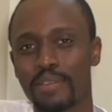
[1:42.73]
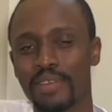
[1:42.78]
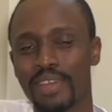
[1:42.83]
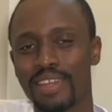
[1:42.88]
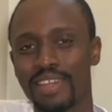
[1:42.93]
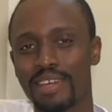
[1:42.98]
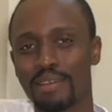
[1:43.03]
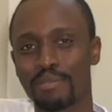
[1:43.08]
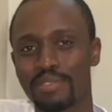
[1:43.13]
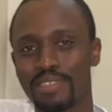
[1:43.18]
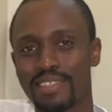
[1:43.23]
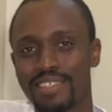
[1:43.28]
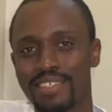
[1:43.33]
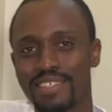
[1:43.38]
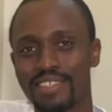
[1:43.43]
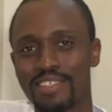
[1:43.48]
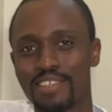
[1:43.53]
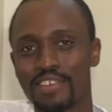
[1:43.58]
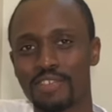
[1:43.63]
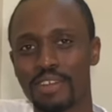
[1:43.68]
we're in the
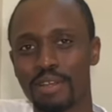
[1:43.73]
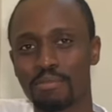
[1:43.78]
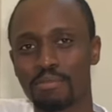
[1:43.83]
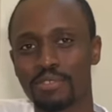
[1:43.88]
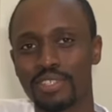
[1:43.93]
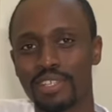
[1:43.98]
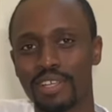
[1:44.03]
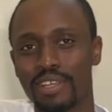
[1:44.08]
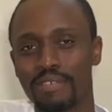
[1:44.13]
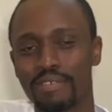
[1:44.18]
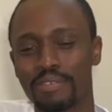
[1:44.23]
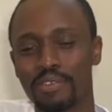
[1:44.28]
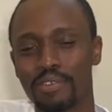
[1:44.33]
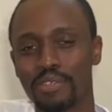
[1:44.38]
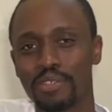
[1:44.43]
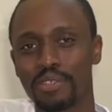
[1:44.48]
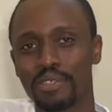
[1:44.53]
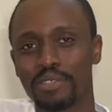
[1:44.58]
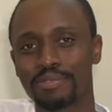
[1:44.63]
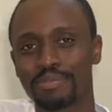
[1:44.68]
city of Abuja
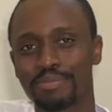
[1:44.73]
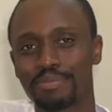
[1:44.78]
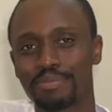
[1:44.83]
for